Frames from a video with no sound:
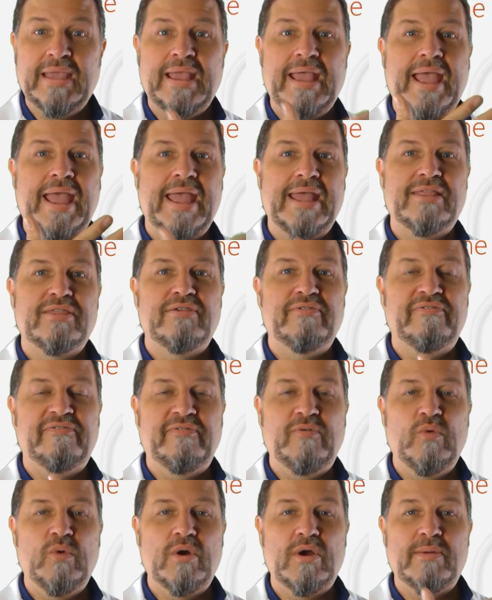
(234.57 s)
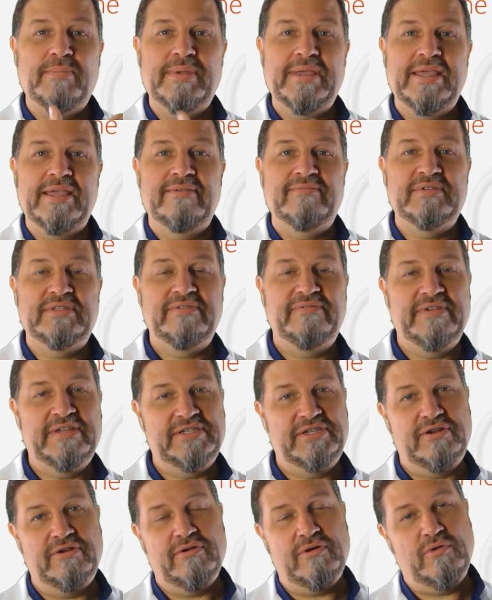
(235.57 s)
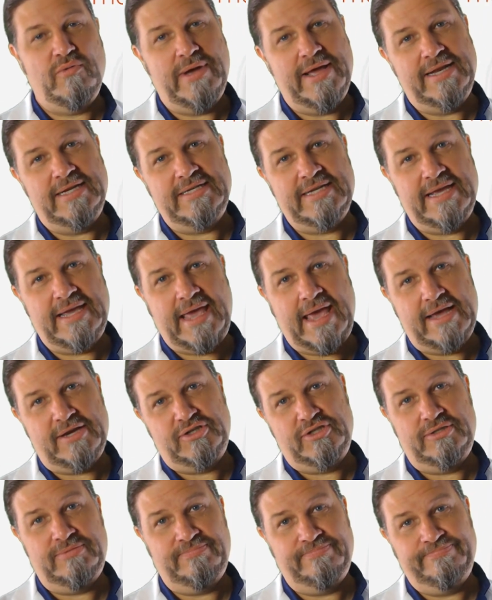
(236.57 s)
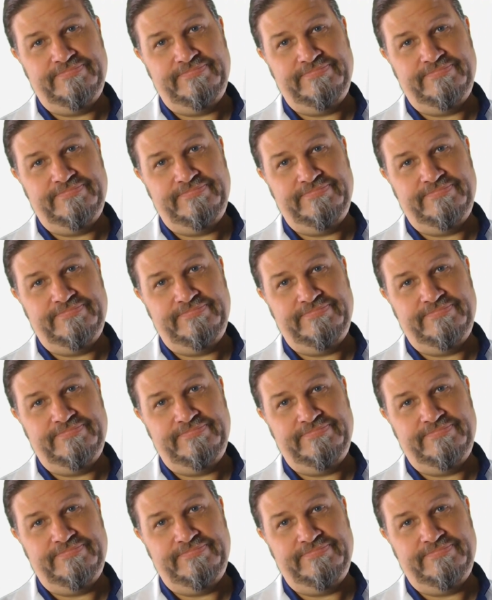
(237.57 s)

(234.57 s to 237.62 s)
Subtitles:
And the form gives the visitor a way to take action.